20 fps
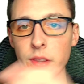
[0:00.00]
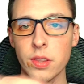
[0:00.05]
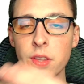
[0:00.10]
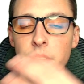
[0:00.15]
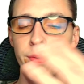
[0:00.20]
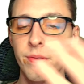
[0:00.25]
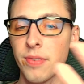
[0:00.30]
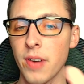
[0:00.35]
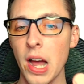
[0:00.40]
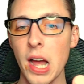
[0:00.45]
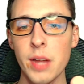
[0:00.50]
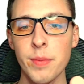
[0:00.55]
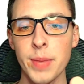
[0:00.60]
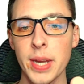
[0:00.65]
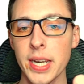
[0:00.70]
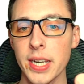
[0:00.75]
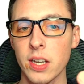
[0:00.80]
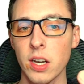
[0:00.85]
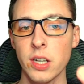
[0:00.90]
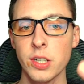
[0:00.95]
the 5
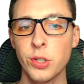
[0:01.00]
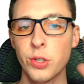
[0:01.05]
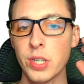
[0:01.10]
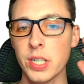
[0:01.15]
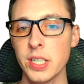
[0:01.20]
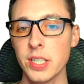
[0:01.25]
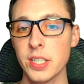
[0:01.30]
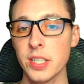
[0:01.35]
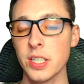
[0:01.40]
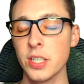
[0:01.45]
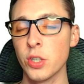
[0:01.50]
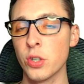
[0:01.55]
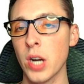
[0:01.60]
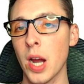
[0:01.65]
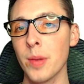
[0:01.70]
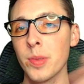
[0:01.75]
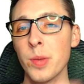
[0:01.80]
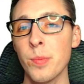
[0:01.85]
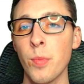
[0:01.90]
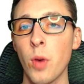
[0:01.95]
main countries and
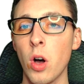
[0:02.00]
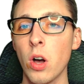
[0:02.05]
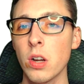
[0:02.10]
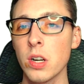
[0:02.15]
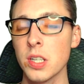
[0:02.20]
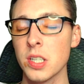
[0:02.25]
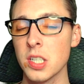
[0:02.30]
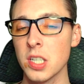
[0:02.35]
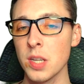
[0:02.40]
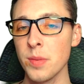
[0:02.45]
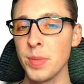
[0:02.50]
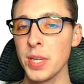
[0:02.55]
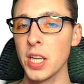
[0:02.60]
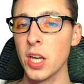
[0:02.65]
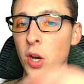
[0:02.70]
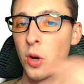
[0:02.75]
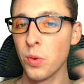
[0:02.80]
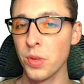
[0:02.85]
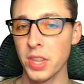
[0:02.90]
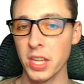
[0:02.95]
drop them all in a
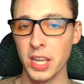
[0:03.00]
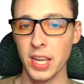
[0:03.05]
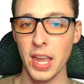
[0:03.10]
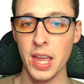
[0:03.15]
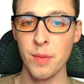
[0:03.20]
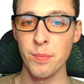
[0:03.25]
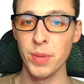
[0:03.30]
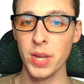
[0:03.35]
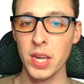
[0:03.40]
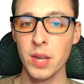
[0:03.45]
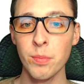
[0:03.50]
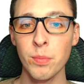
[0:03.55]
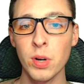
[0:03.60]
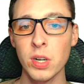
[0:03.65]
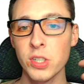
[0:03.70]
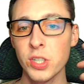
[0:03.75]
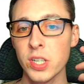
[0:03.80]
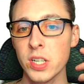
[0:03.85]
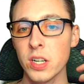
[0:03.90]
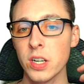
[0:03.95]
CBO with a campaign
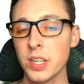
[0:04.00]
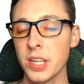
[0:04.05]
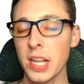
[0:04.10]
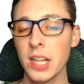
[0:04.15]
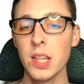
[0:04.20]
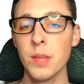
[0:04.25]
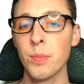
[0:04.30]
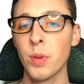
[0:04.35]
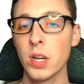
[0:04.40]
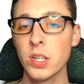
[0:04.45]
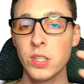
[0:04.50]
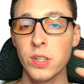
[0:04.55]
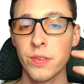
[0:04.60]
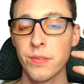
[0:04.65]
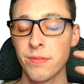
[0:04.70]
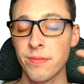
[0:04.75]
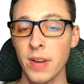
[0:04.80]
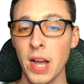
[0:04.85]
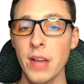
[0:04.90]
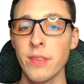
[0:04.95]
budget, a daily budget
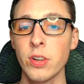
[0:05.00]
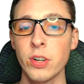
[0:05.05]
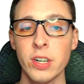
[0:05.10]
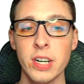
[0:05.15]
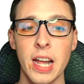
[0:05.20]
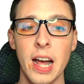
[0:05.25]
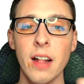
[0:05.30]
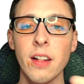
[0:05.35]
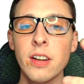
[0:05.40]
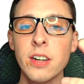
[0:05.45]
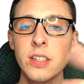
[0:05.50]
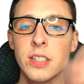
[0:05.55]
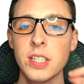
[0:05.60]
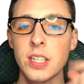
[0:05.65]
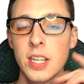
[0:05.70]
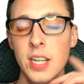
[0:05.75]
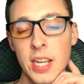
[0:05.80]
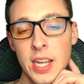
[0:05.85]
of $500.